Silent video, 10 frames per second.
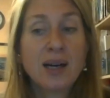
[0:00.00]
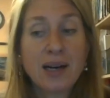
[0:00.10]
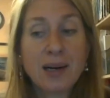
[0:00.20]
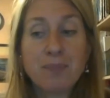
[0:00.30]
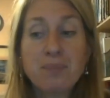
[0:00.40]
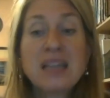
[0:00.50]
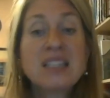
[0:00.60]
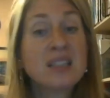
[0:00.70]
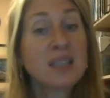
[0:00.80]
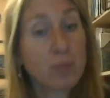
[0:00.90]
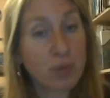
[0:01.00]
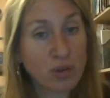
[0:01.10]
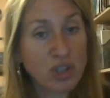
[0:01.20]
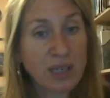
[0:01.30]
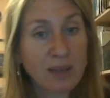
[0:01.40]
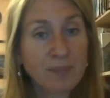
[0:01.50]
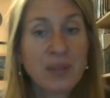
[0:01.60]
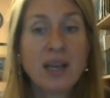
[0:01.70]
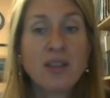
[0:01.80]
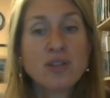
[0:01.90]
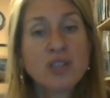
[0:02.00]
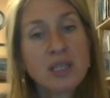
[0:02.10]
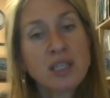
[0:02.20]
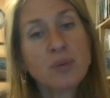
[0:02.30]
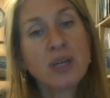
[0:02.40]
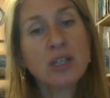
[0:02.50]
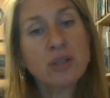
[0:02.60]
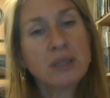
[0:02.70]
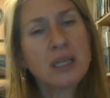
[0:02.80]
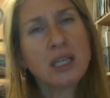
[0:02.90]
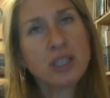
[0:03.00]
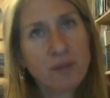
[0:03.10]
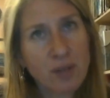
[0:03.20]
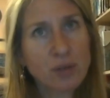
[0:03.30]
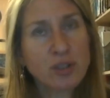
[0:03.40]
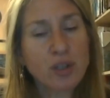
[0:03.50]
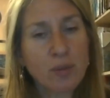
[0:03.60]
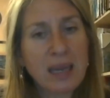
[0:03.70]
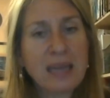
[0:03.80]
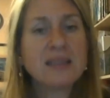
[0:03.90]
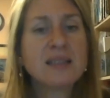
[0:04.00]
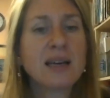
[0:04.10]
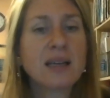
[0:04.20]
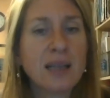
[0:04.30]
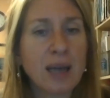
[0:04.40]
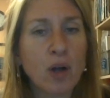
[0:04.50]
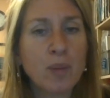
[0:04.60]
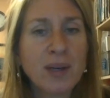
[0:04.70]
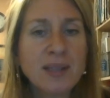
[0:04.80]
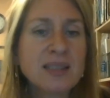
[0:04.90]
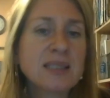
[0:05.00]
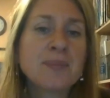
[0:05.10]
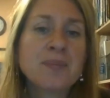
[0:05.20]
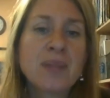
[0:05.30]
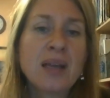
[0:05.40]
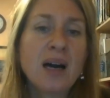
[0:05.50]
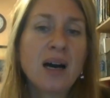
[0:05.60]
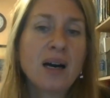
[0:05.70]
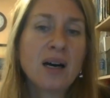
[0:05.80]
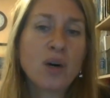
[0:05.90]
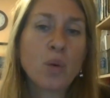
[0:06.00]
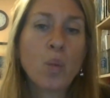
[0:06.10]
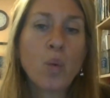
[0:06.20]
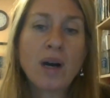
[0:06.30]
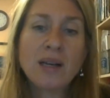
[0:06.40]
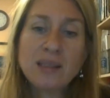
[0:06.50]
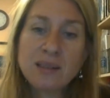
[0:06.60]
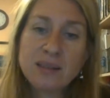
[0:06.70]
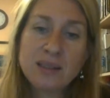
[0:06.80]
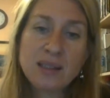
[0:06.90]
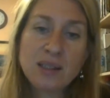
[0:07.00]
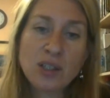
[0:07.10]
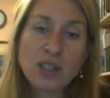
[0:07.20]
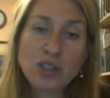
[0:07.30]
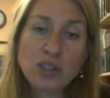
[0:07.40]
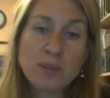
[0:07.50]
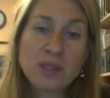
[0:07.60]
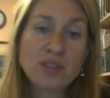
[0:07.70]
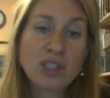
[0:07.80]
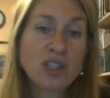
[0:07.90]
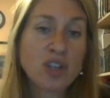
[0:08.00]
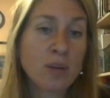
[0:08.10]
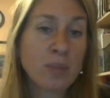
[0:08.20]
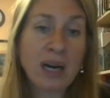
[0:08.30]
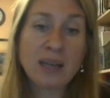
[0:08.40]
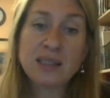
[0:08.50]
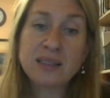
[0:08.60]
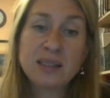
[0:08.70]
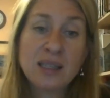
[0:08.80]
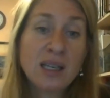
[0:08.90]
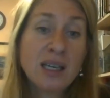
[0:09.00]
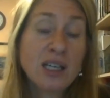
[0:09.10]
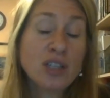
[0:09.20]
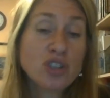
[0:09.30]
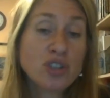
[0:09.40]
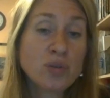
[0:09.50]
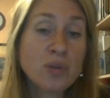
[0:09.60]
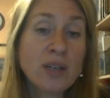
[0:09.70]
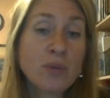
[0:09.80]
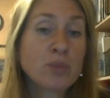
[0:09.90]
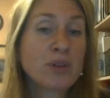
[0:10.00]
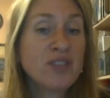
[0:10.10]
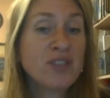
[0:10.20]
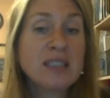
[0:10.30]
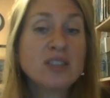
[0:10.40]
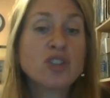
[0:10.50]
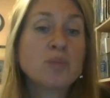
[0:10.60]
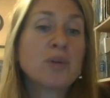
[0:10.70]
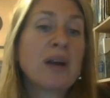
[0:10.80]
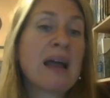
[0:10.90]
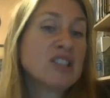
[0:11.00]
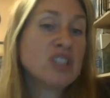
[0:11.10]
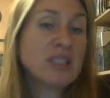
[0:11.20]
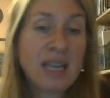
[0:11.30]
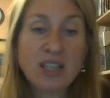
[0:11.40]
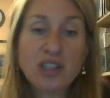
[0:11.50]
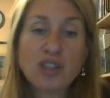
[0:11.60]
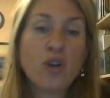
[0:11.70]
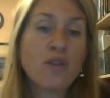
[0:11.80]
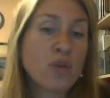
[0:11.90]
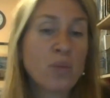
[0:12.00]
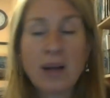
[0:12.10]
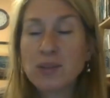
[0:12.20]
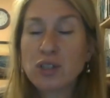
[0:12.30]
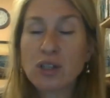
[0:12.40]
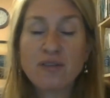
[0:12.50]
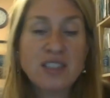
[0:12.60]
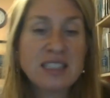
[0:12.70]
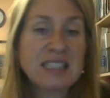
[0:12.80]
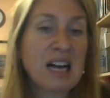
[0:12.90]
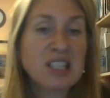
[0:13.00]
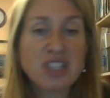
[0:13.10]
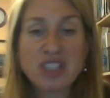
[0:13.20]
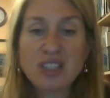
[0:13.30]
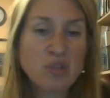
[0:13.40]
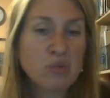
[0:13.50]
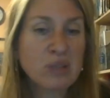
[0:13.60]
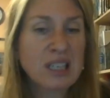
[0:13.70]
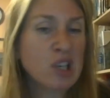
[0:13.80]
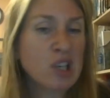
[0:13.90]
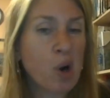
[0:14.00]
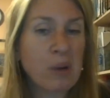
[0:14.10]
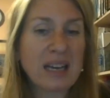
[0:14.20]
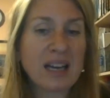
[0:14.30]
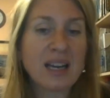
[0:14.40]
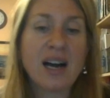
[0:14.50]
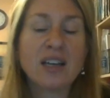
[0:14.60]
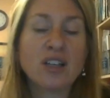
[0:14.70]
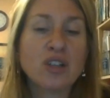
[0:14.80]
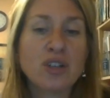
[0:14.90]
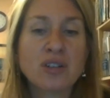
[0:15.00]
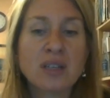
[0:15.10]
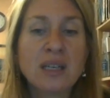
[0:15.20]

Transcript: mentally approaching. And there's things we can do in each of those domains that can help us. One, in terms of just our bodies, ensuring when we're feeling super agitated and overwhelmed and our physiology is really going on high alert,